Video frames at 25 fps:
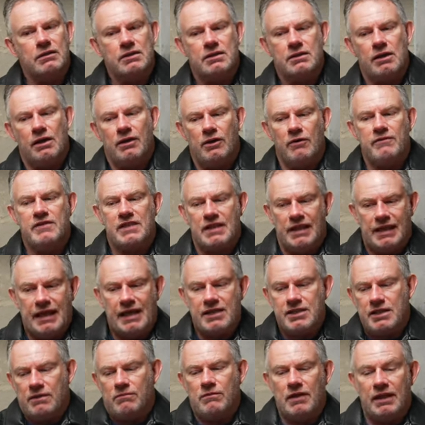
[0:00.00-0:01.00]
So obviously
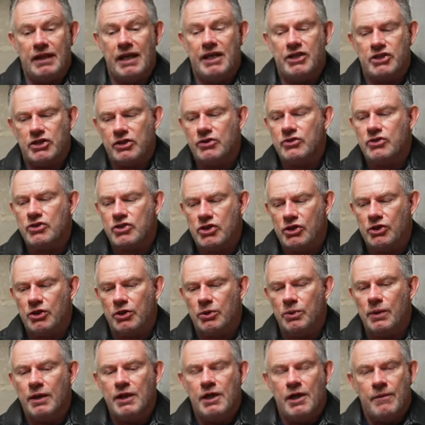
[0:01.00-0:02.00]
that's in relation
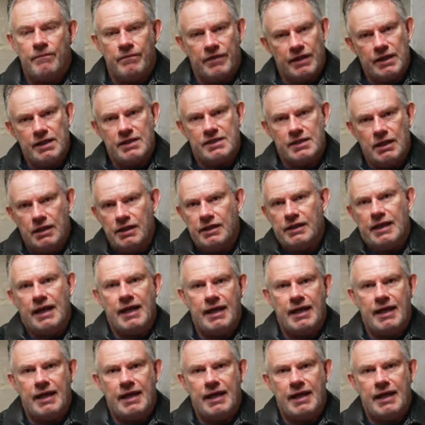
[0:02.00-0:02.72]
to the cylinder